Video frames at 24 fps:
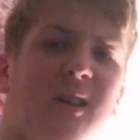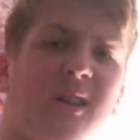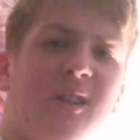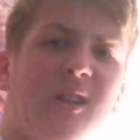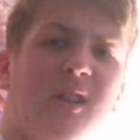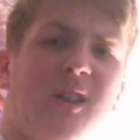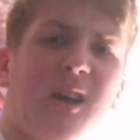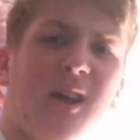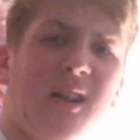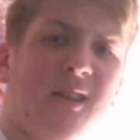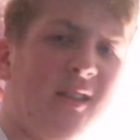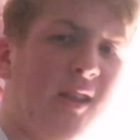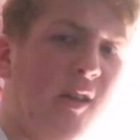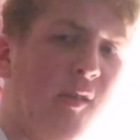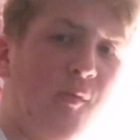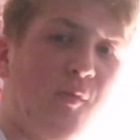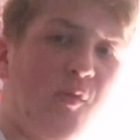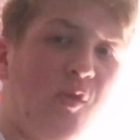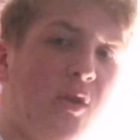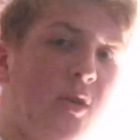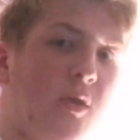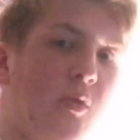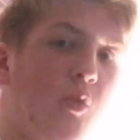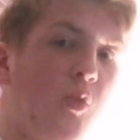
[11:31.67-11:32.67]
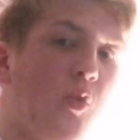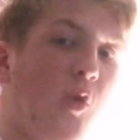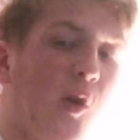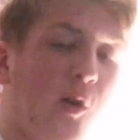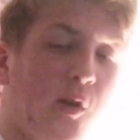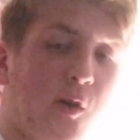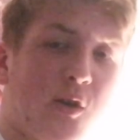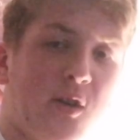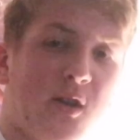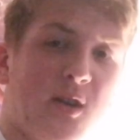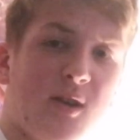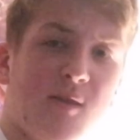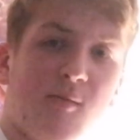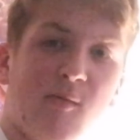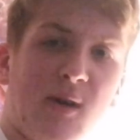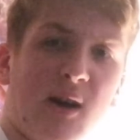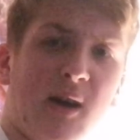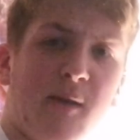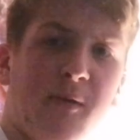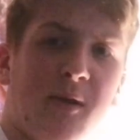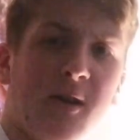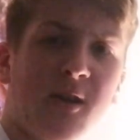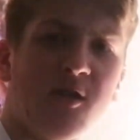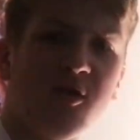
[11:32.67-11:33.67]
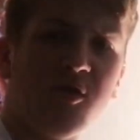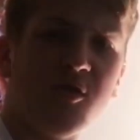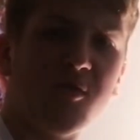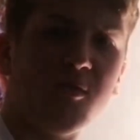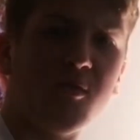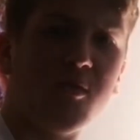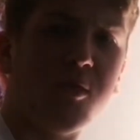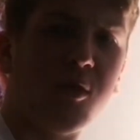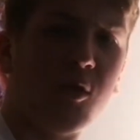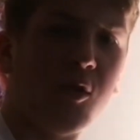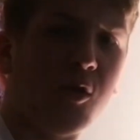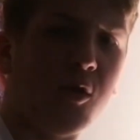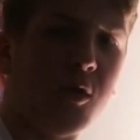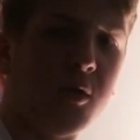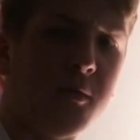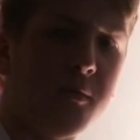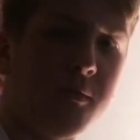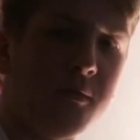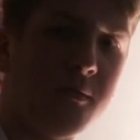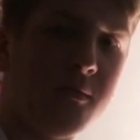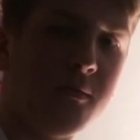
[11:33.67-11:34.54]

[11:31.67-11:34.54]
It didn't really work in my opinion, but